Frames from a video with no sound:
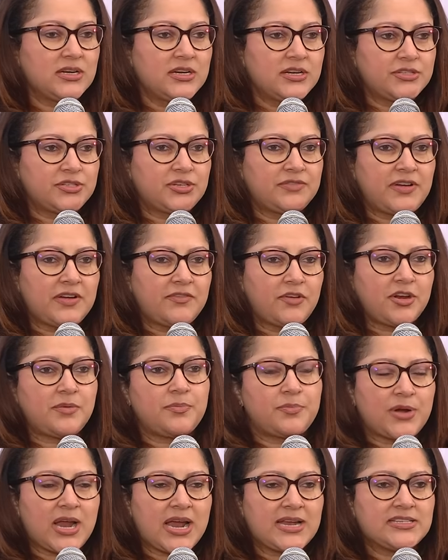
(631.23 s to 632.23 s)
So if I've got a
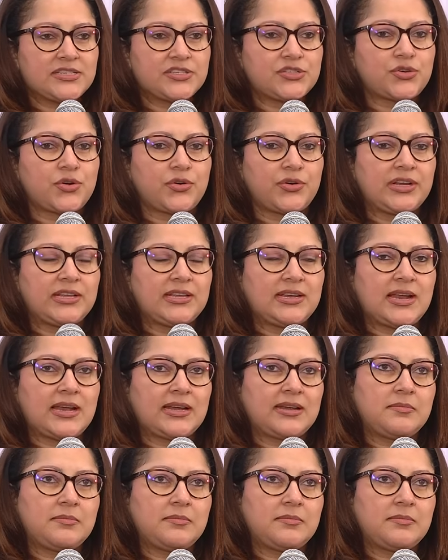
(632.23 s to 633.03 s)
brand story, then I can